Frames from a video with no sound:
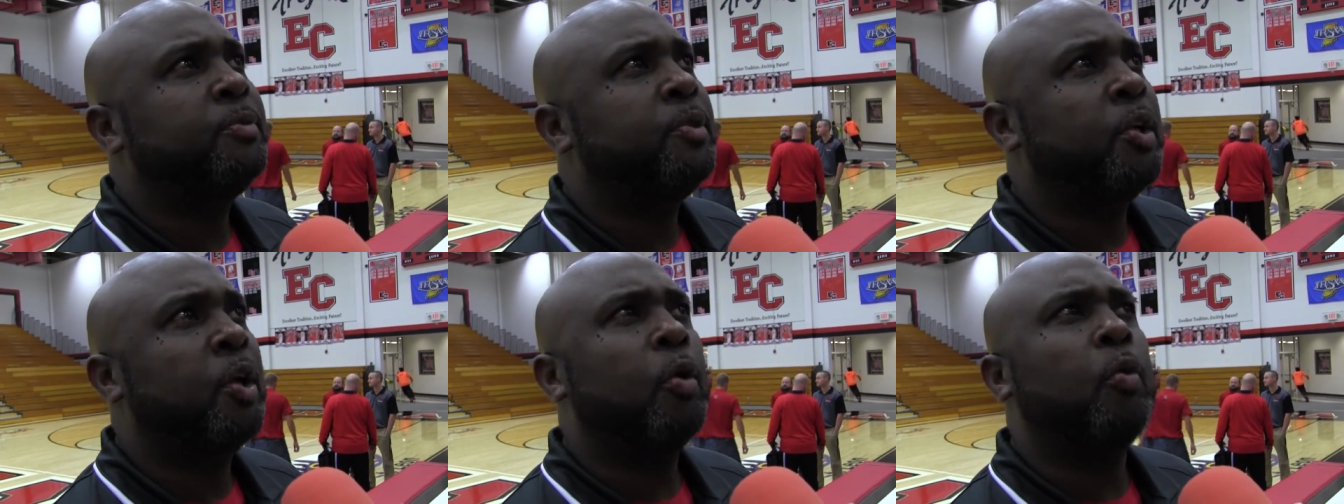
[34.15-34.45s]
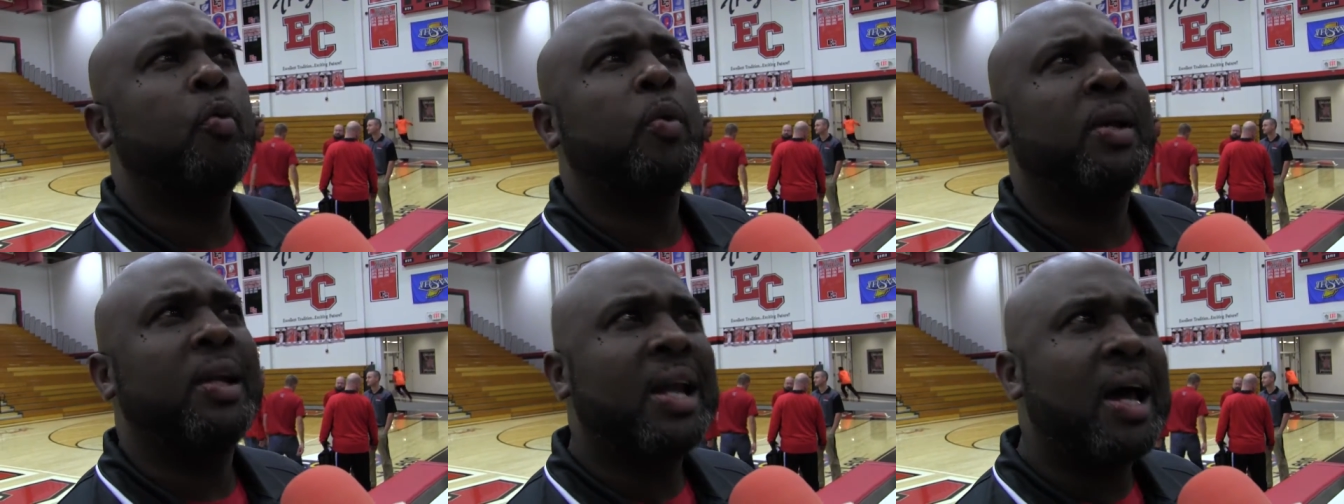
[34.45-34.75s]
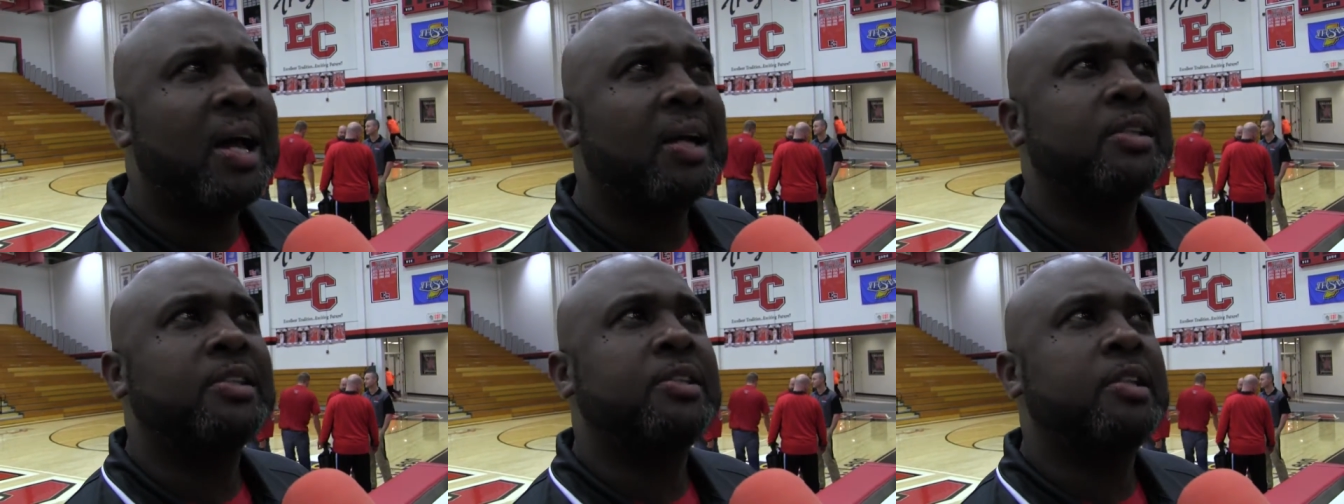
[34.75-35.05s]
you know, we're
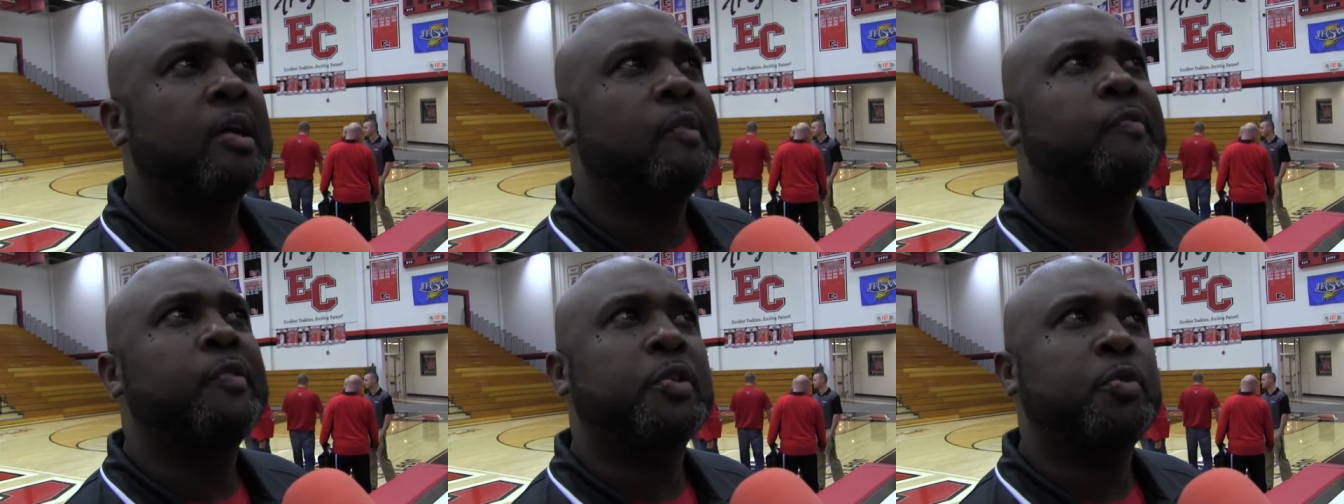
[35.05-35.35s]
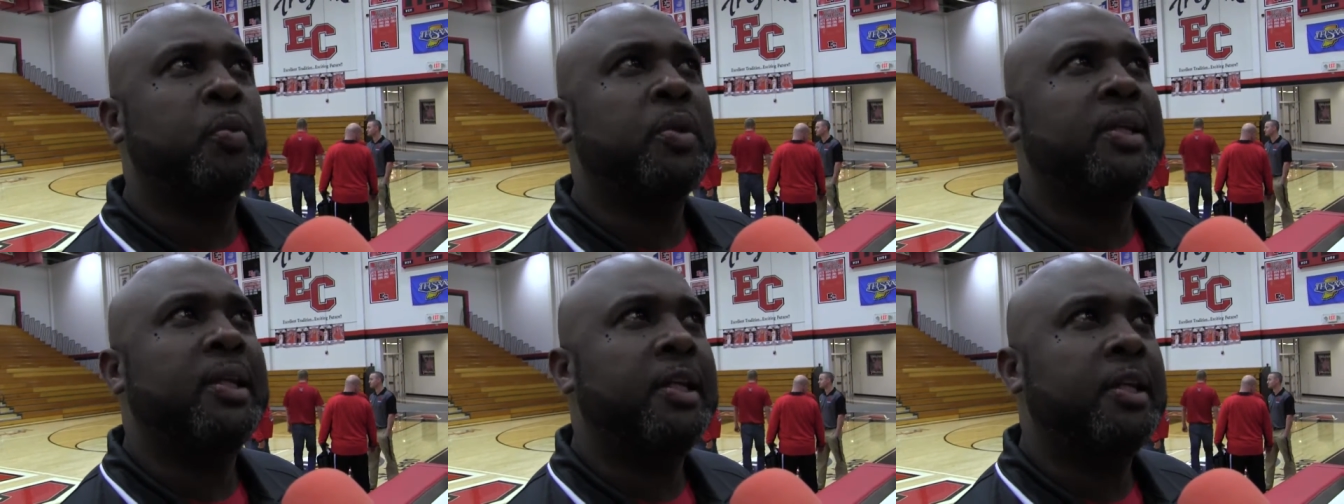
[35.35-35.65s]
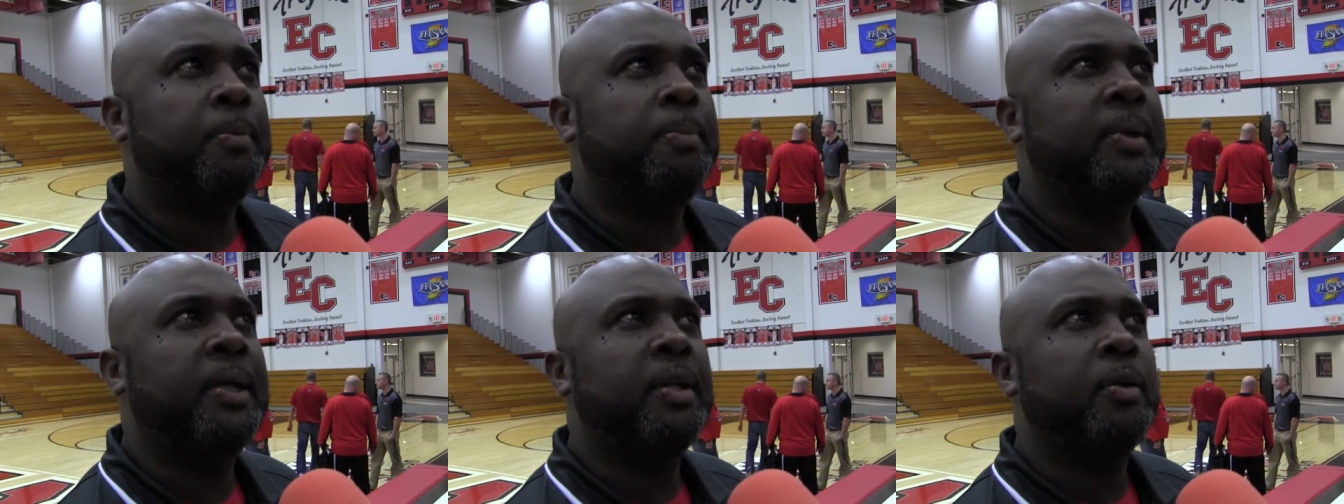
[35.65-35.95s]
not as tough as we
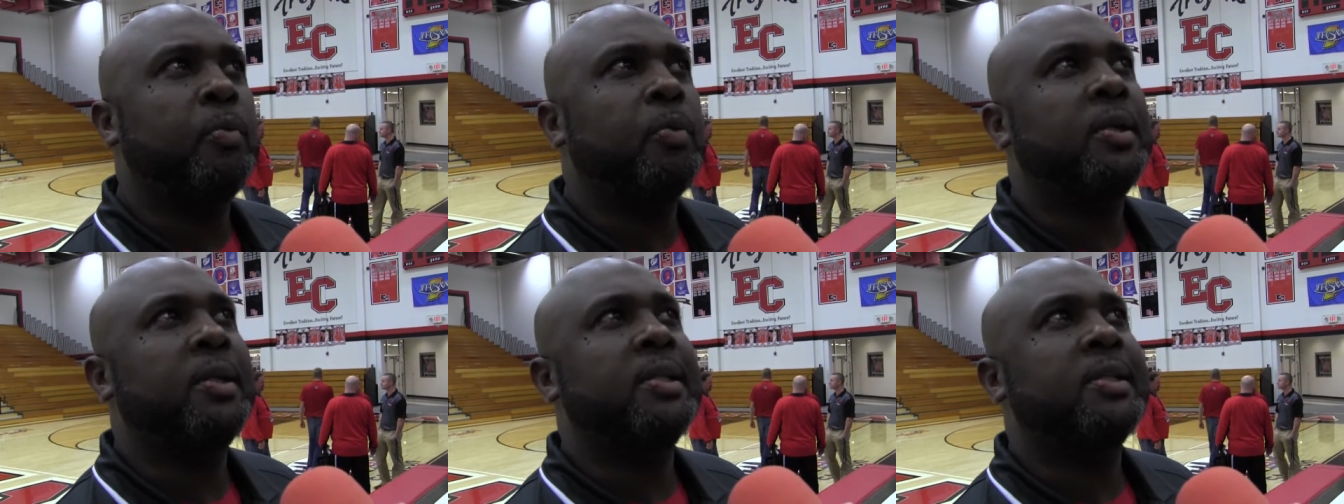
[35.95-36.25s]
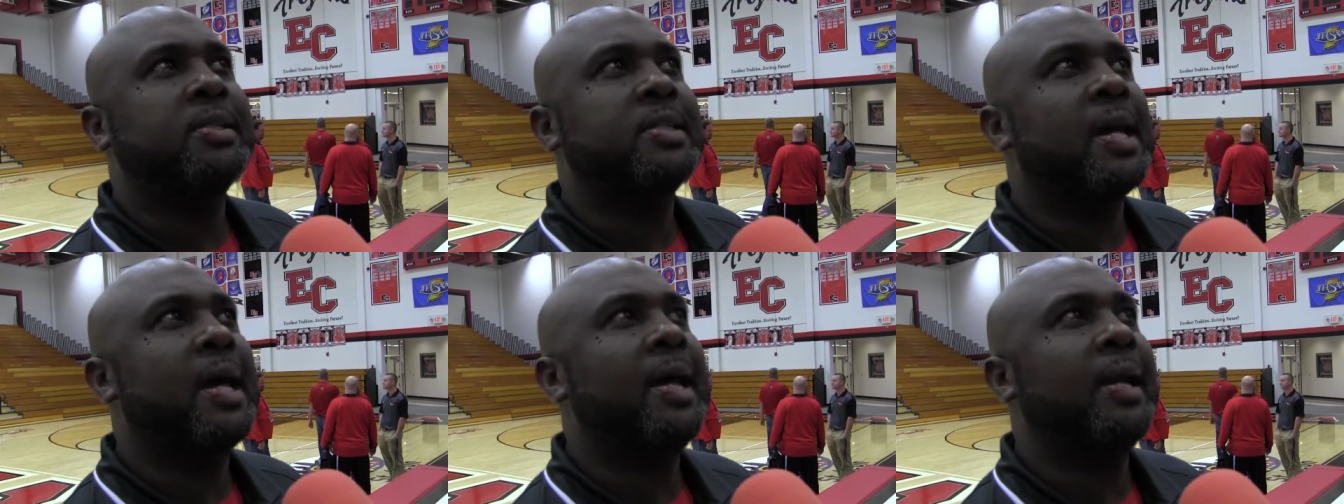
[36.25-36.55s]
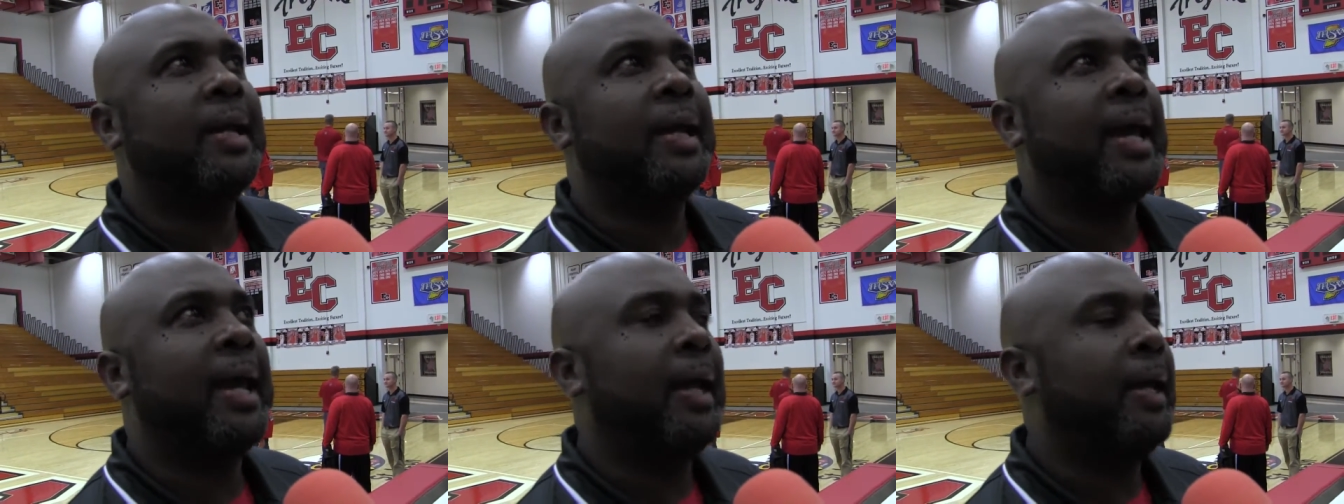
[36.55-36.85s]
need to be to win these
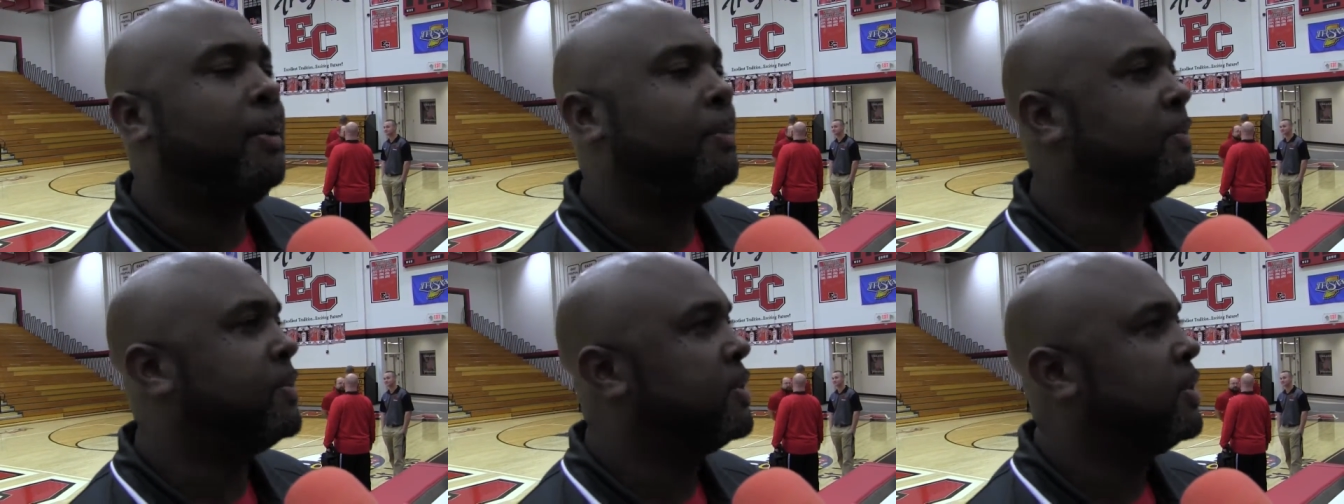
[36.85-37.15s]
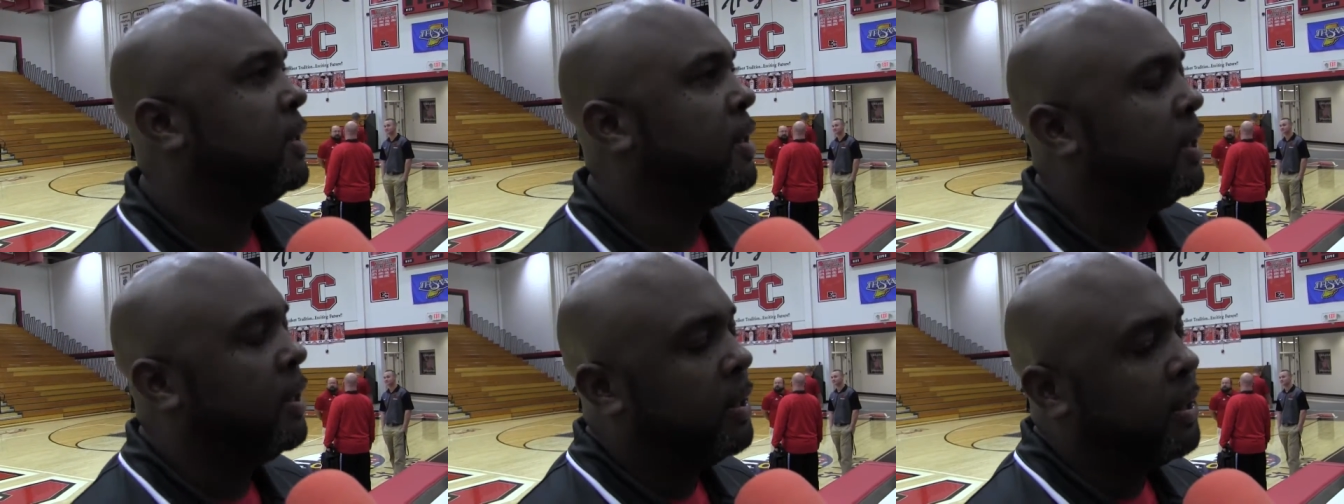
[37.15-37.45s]
kind of games.